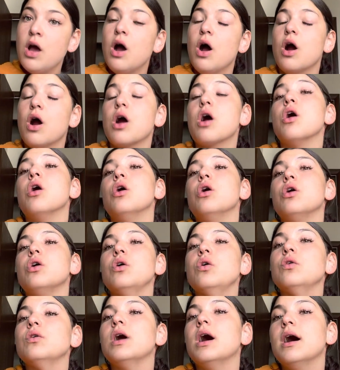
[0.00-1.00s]
are
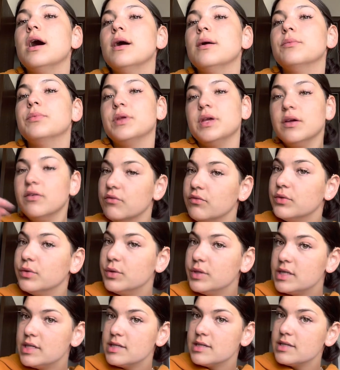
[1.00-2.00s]
all the
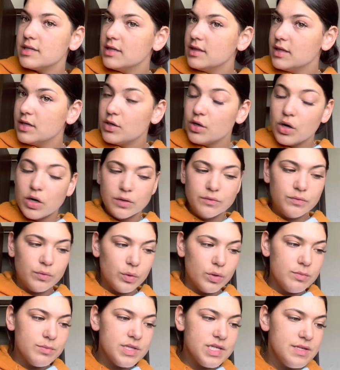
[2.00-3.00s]
influences in their art
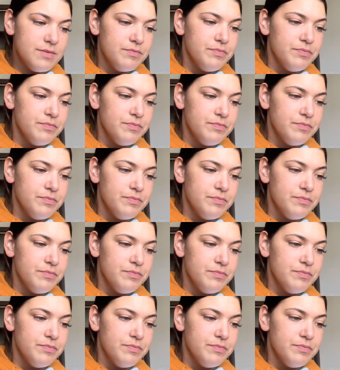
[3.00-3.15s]
forms.